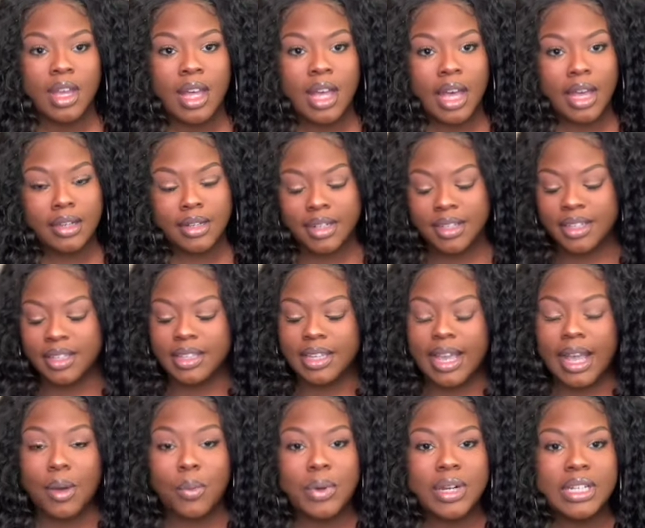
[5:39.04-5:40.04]
Another
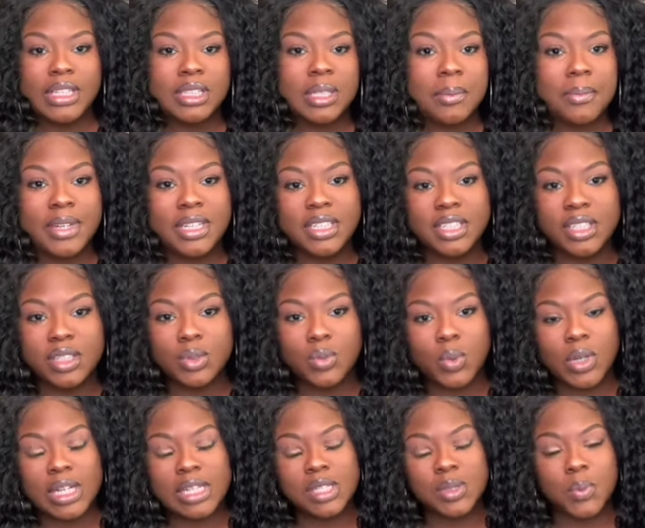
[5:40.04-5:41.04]
thing I wanted to mention
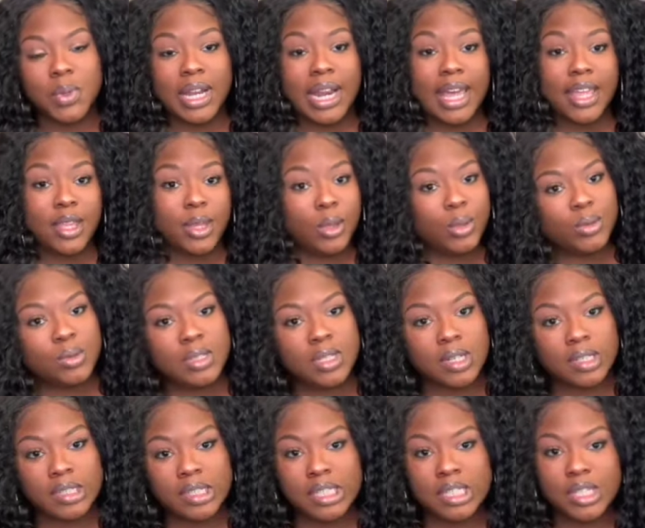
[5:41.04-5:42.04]
was what I use
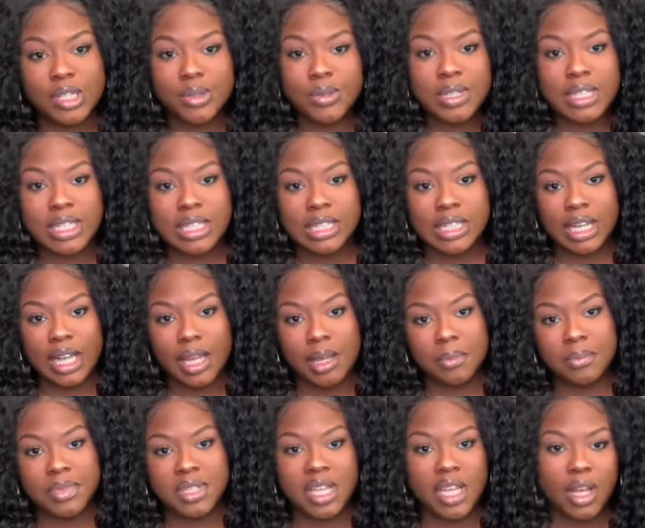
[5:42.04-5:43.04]
on this unit
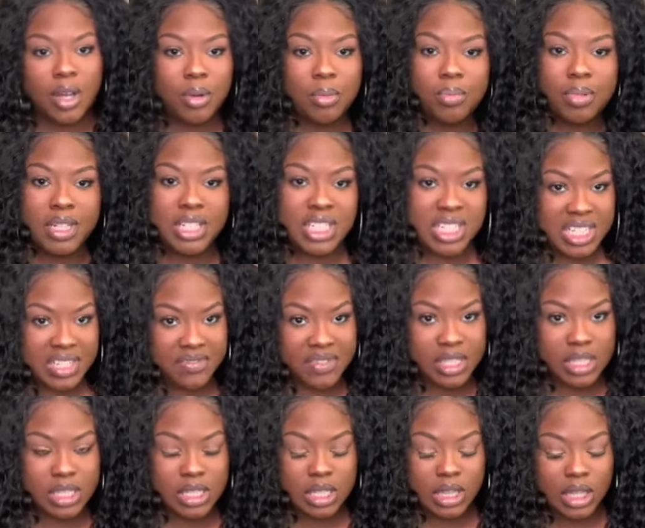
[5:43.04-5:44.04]
to help achieve
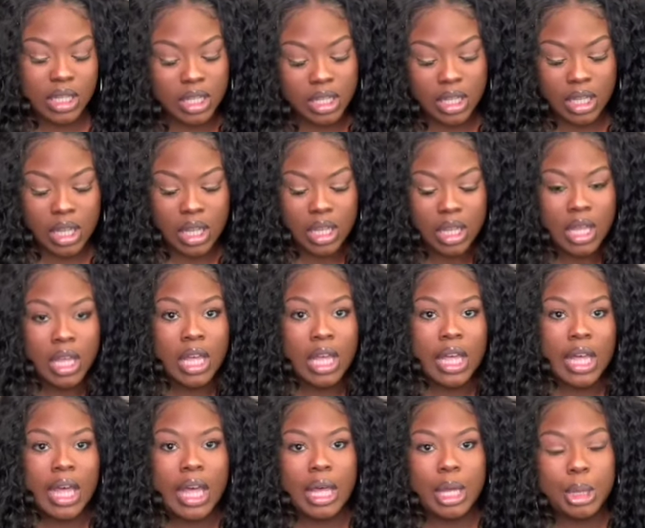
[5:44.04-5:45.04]
this look.
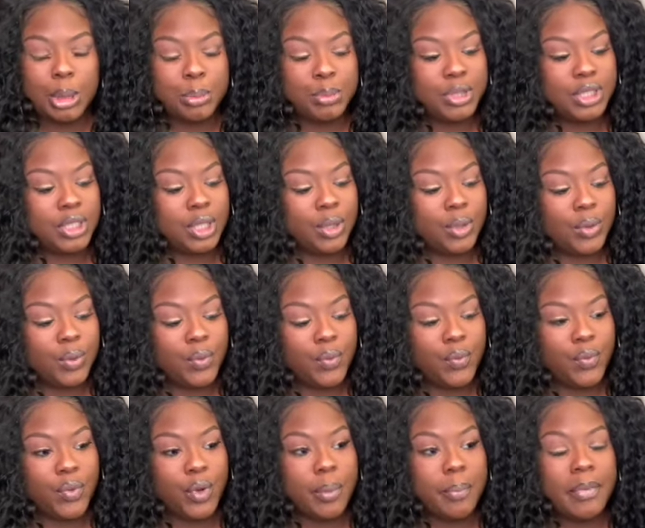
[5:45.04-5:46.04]
So
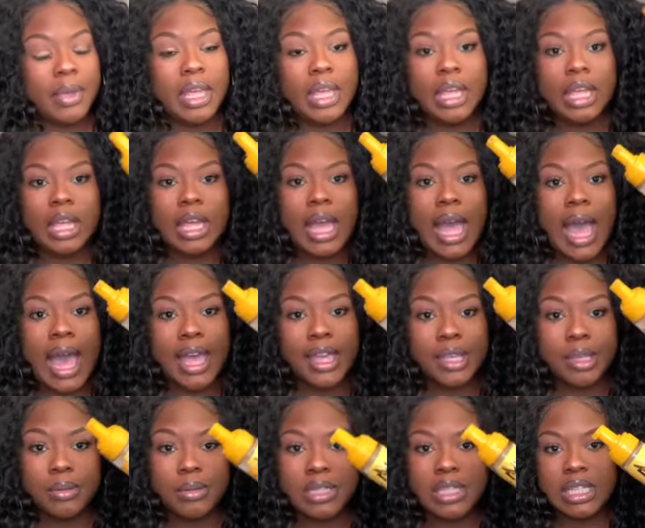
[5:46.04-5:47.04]
for me, I
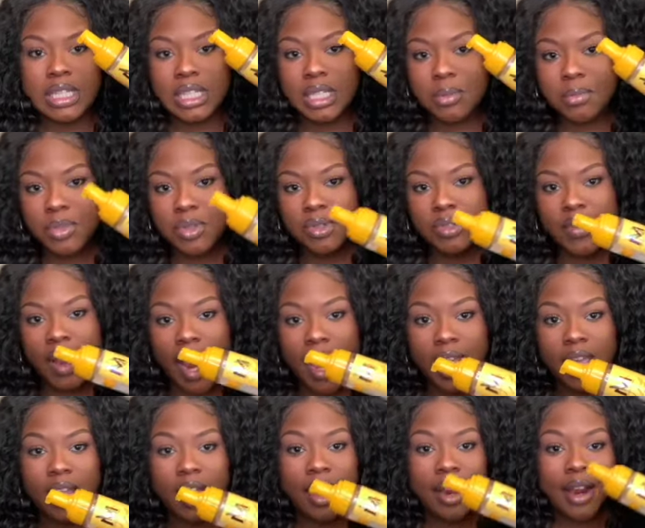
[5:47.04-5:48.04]
use this mousse right
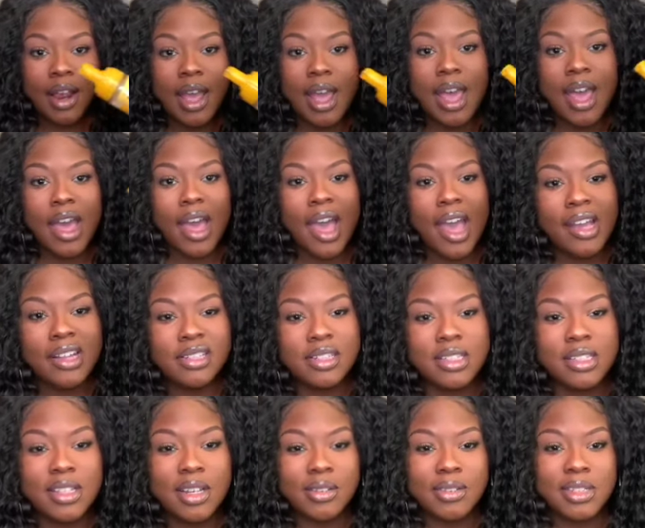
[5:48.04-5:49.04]
here. I actually
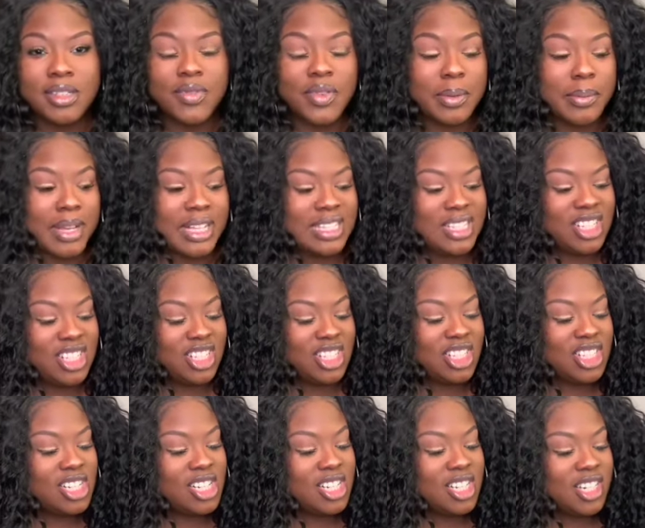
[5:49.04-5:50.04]
stole this for my
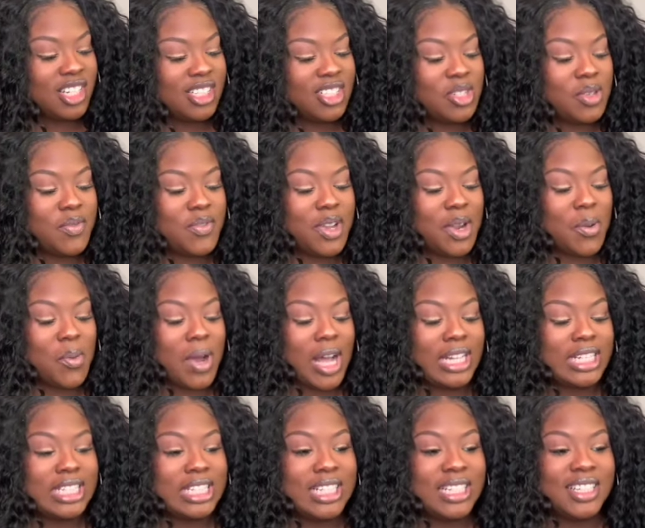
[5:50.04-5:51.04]
sister, so if you're
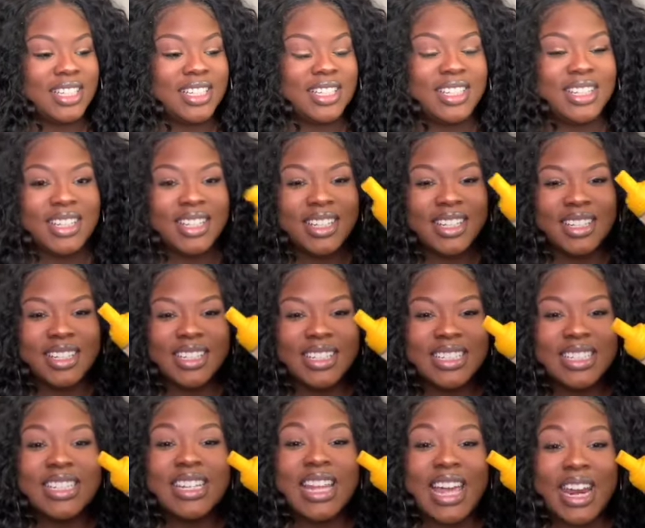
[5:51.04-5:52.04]
watching,
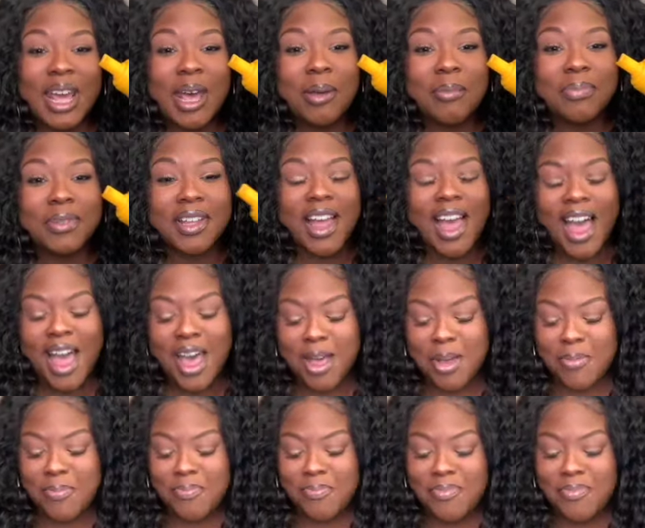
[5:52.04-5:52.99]
shut up.